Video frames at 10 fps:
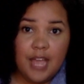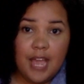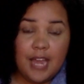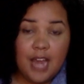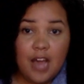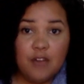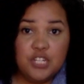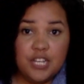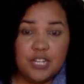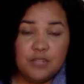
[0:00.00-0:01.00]
and how
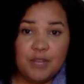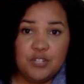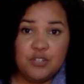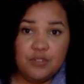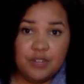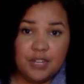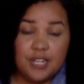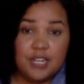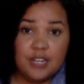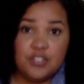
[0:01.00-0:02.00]
she expects you to
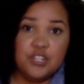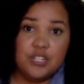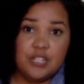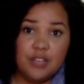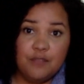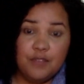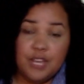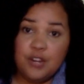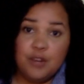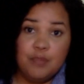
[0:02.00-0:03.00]
conduct yourself in
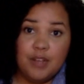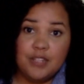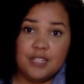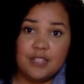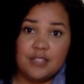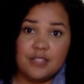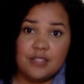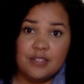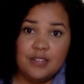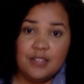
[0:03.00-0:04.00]
her presence.
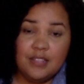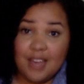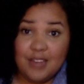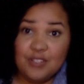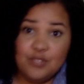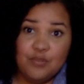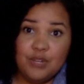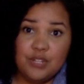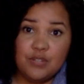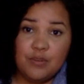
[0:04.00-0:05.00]
That is the Queen
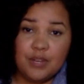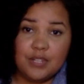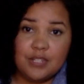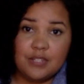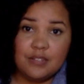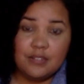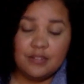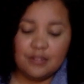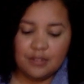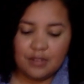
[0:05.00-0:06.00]
of Swords.
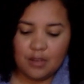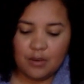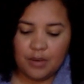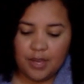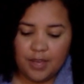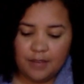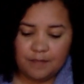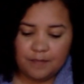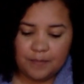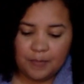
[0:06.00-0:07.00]
Okay?
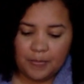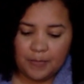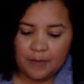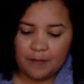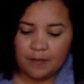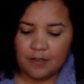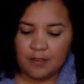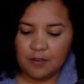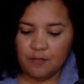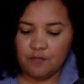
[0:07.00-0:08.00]

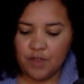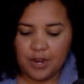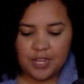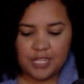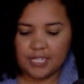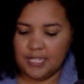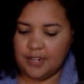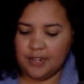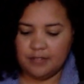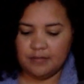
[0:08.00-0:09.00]
Very clear.